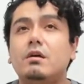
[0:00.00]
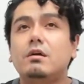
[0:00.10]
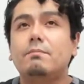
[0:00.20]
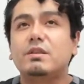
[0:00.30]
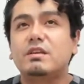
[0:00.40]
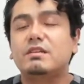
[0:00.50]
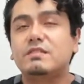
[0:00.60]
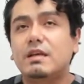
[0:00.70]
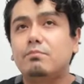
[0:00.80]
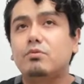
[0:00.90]
But the
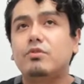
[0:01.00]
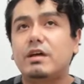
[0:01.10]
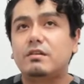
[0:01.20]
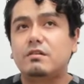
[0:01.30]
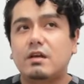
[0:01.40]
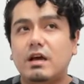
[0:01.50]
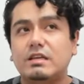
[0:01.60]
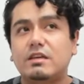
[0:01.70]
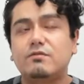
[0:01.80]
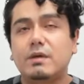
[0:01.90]
example that I
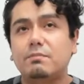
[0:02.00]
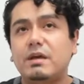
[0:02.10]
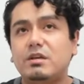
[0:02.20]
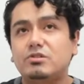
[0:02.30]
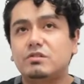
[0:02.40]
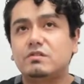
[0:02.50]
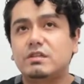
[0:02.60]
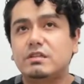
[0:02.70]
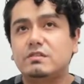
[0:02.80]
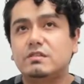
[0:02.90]
give my patients
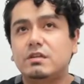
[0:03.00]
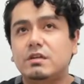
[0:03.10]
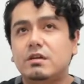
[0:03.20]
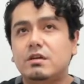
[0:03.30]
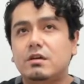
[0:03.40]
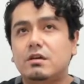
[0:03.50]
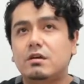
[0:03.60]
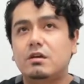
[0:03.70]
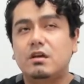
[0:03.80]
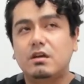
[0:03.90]
is,
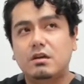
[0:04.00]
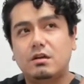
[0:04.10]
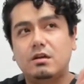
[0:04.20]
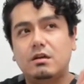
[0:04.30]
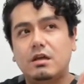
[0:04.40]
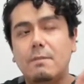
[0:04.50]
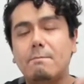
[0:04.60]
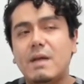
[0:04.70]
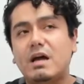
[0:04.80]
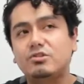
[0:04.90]

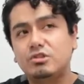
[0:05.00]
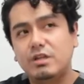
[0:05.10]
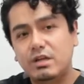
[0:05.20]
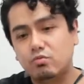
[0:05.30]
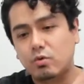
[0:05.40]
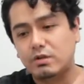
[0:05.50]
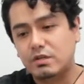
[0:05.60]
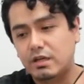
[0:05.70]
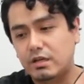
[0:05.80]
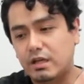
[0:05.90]
imagine
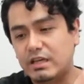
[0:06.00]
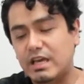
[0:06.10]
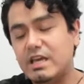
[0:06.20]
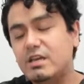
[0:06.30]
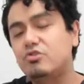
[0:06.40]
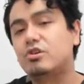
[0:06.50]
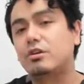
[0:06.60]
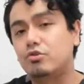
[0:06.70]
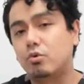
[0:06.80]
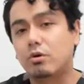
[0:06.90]
a hinge on
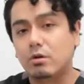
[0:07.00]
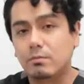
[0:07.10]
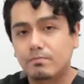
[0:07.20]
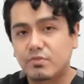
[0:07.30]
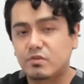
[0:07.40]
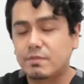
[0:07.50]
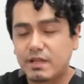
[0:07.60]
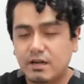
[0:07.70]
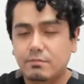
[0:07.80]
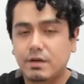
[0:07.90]
a door. It's made
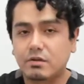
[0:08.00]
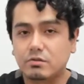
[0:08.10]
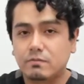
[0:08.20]
out of metal.